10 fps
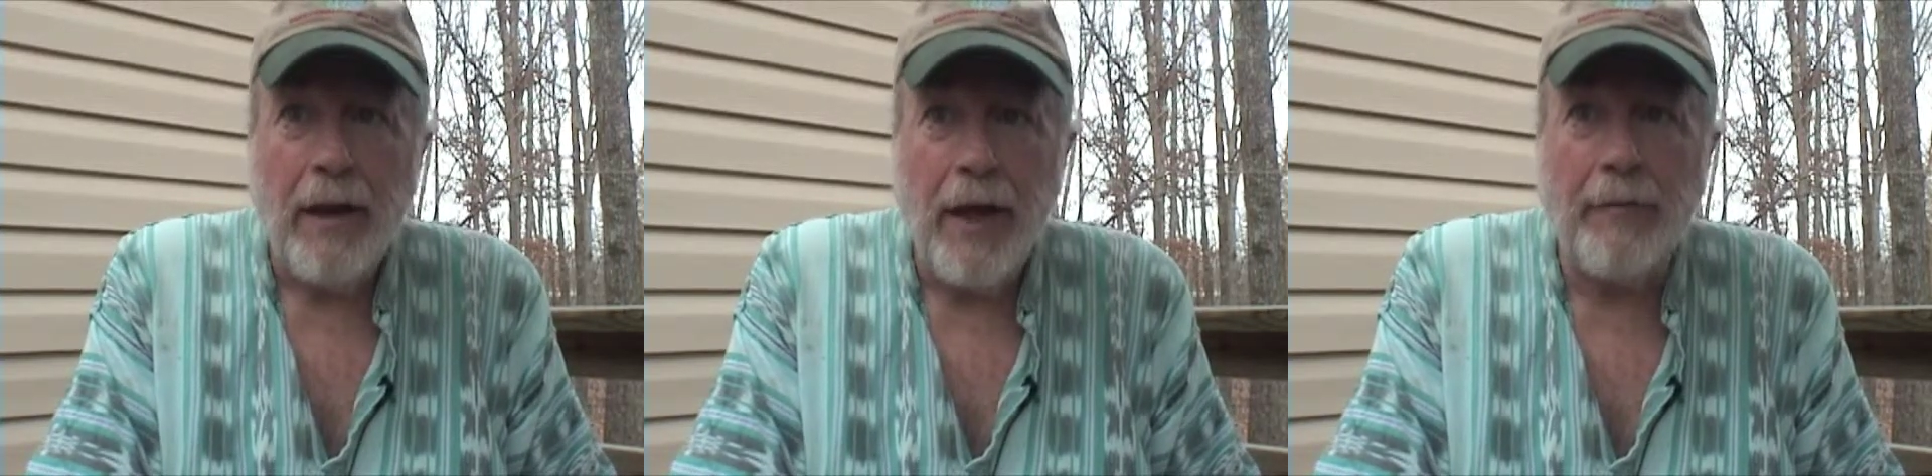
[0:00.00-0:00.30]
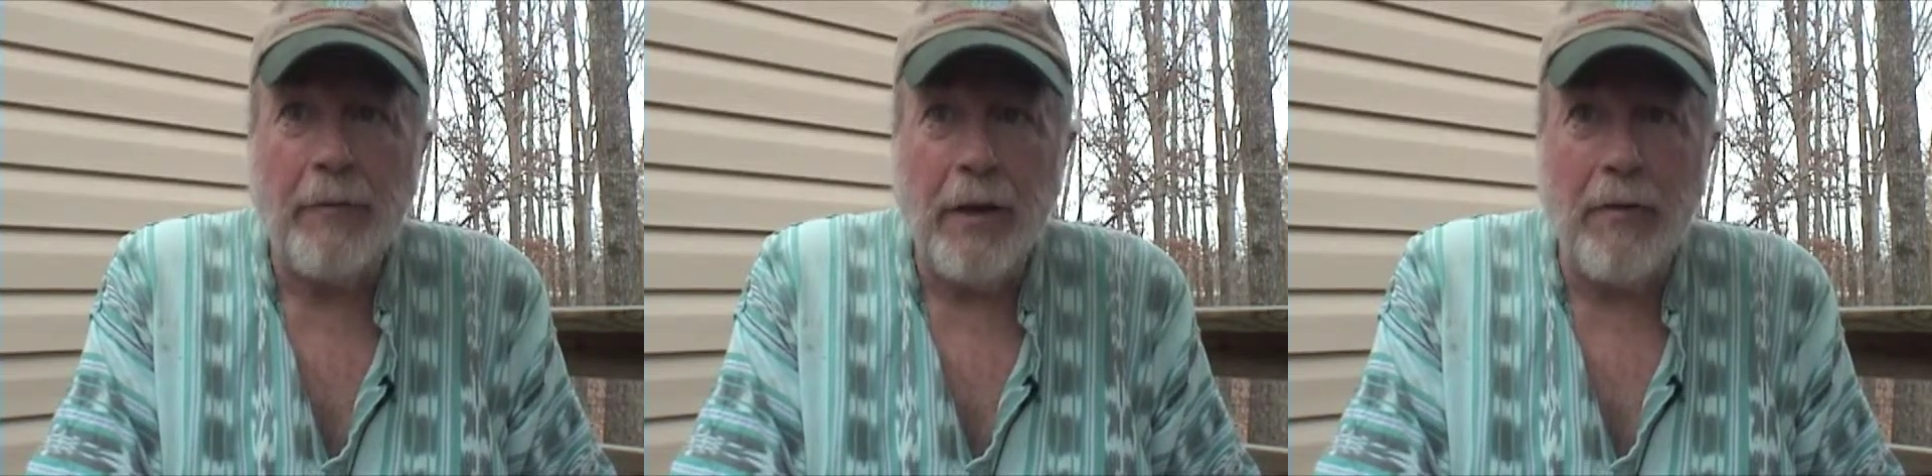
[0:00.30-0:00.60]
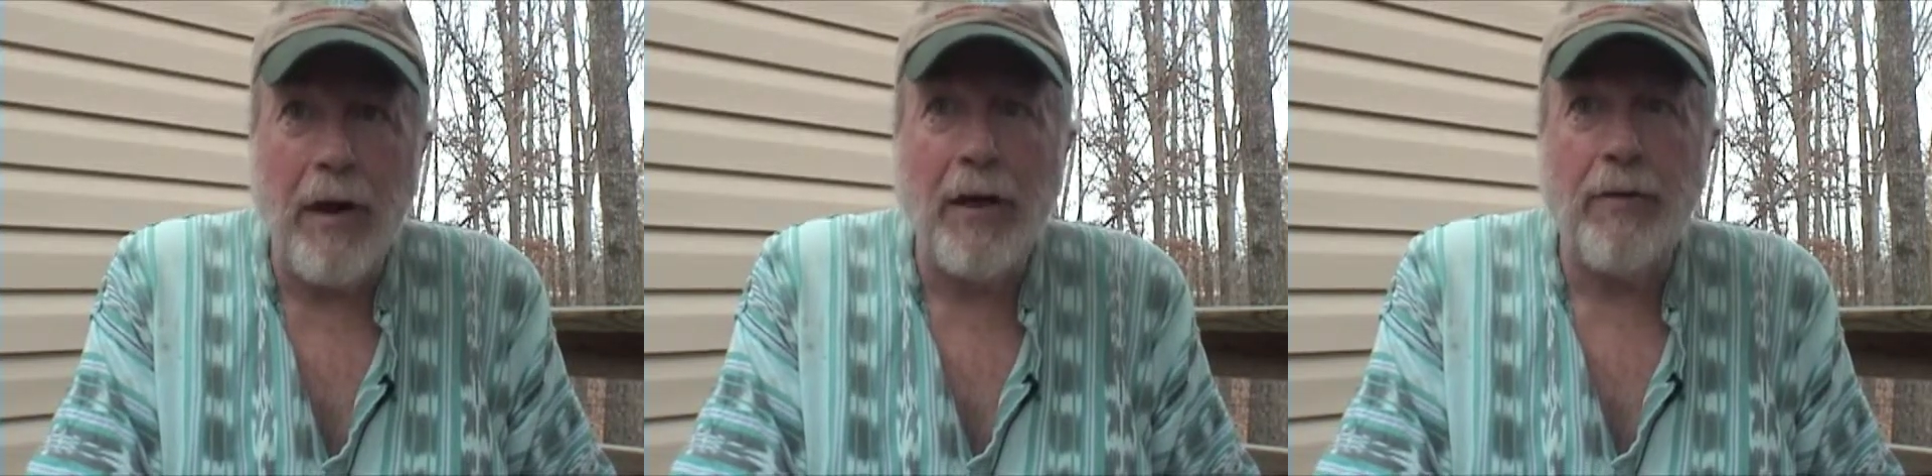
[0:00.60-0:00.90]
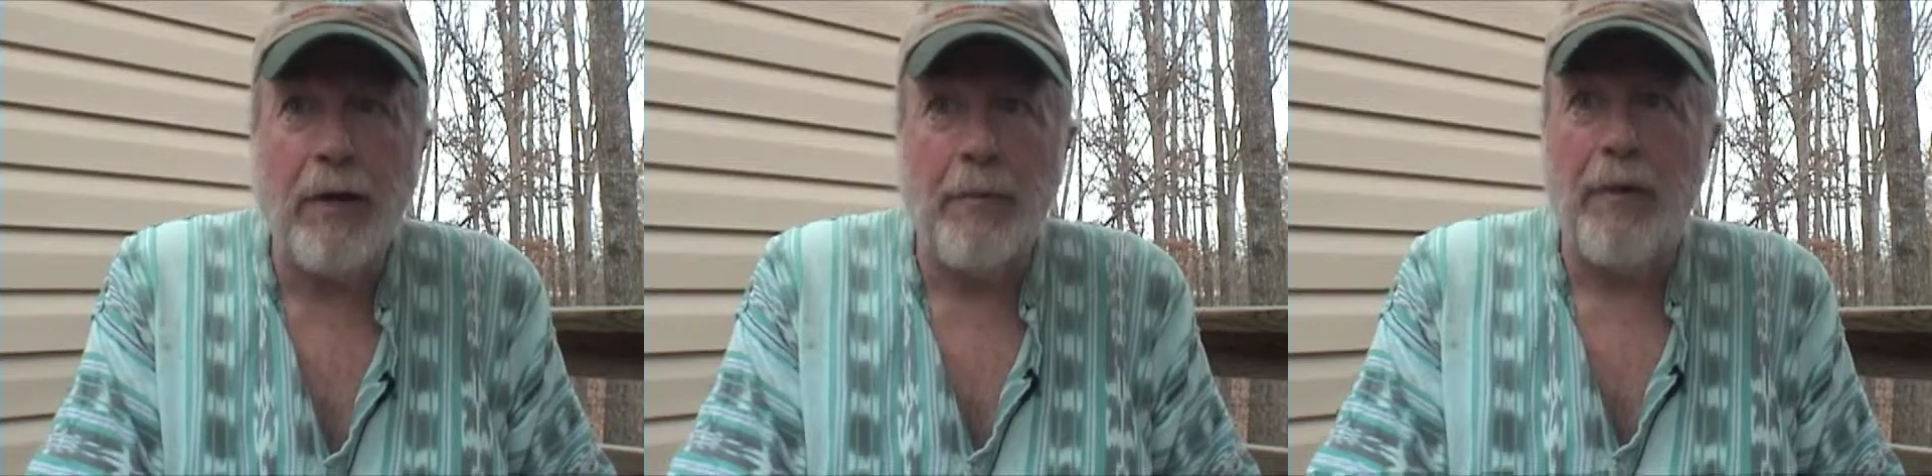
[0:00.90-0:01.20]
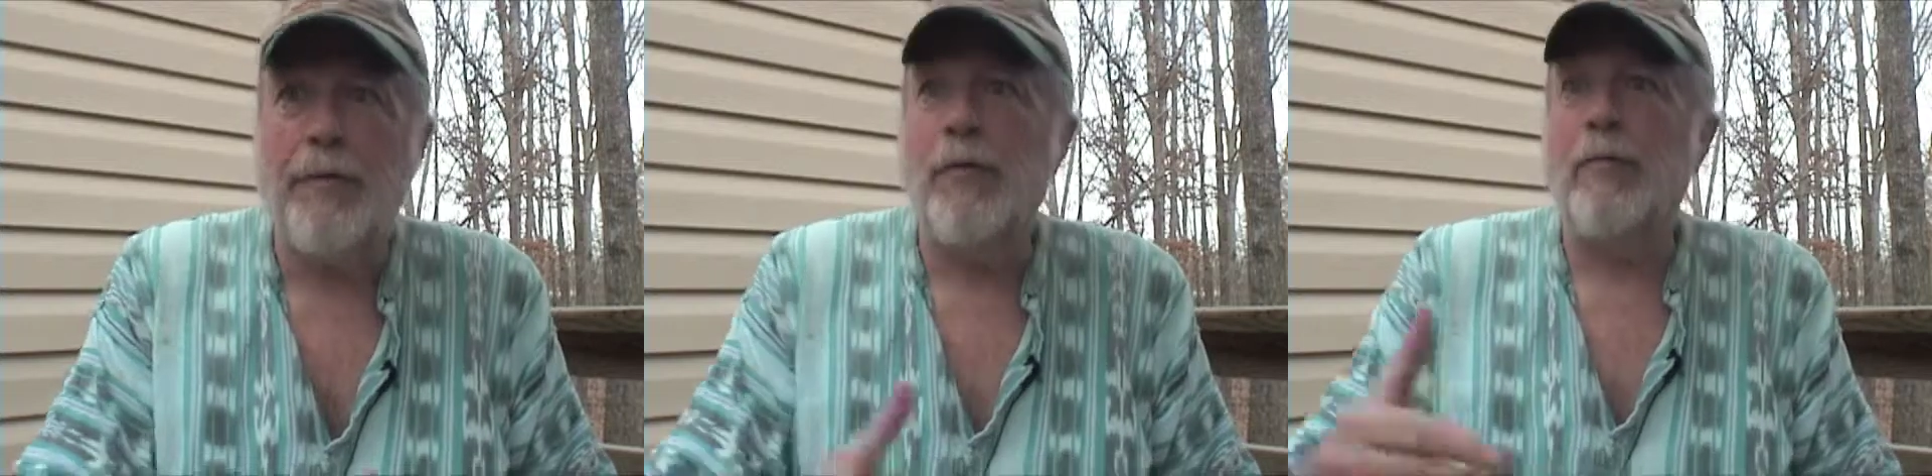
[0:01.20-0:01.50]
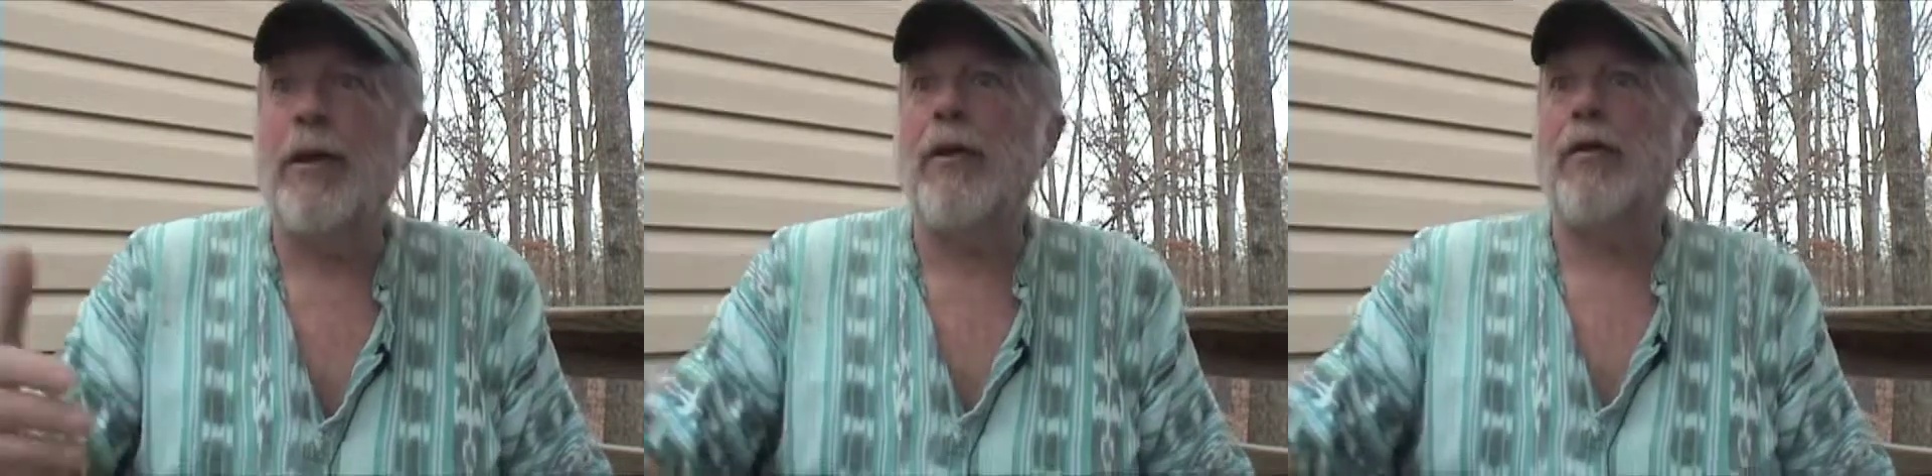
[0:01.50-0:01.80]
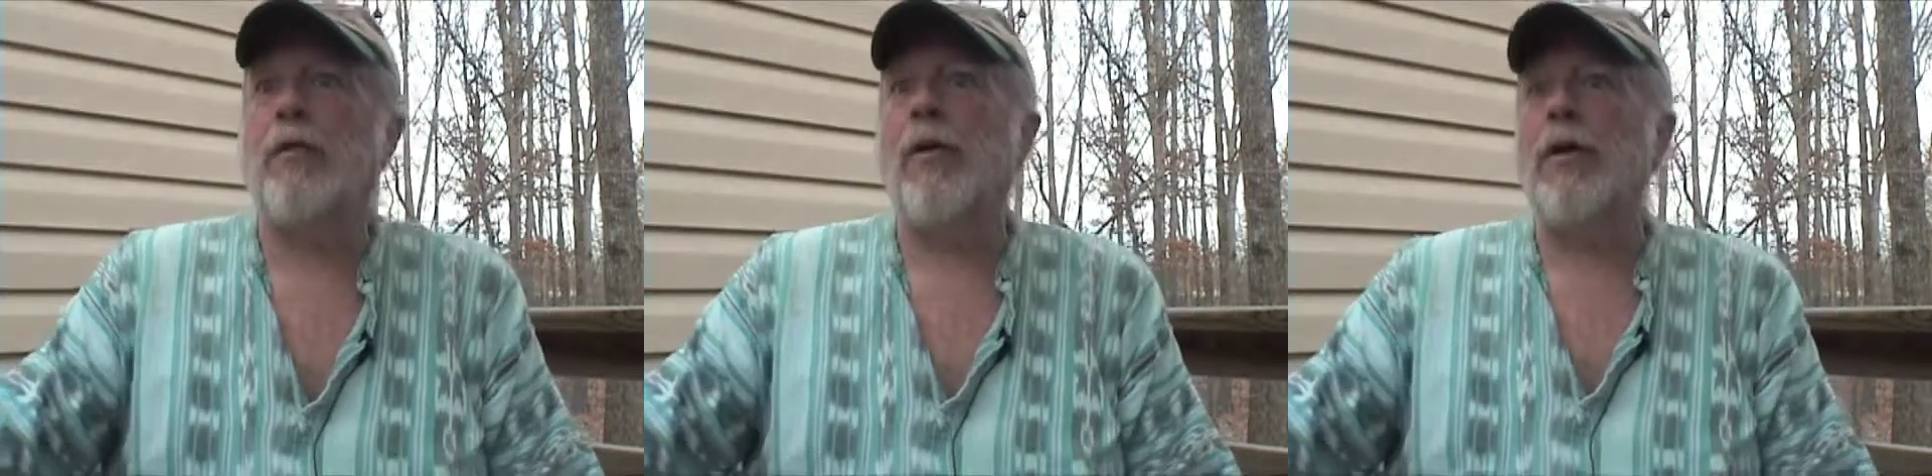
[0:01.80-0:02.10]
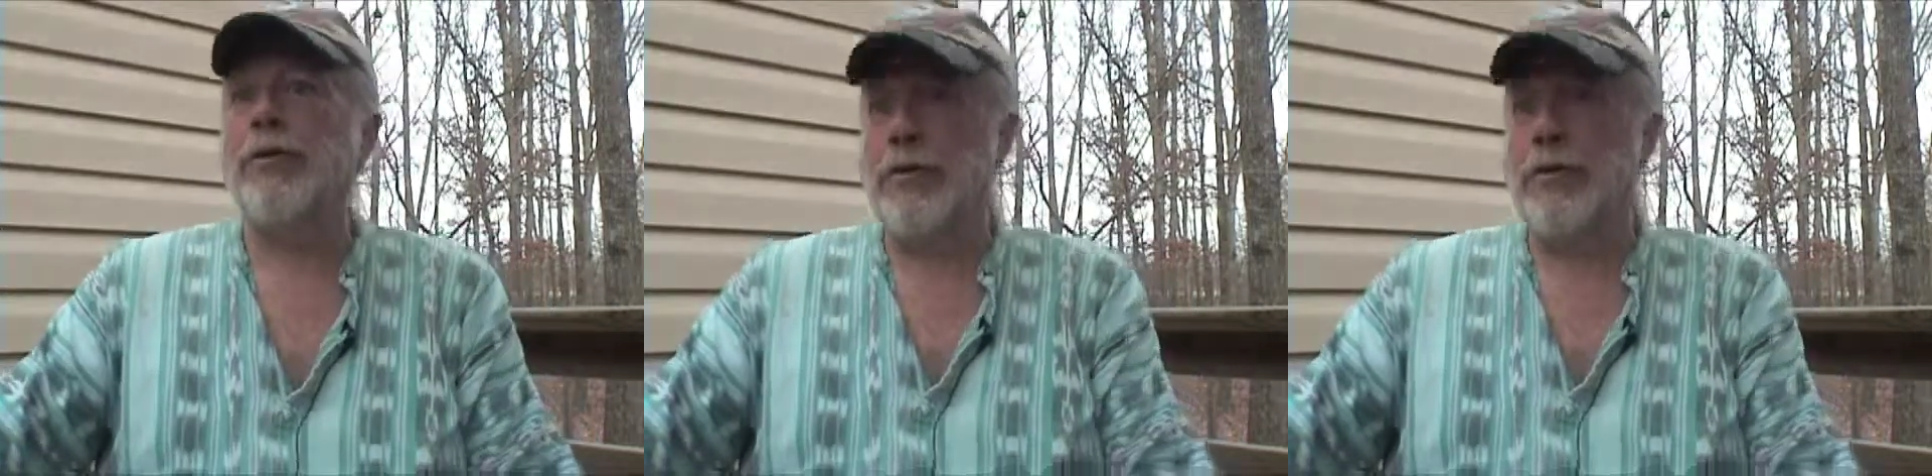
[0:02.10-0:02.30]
after we graduate, before we go to Wall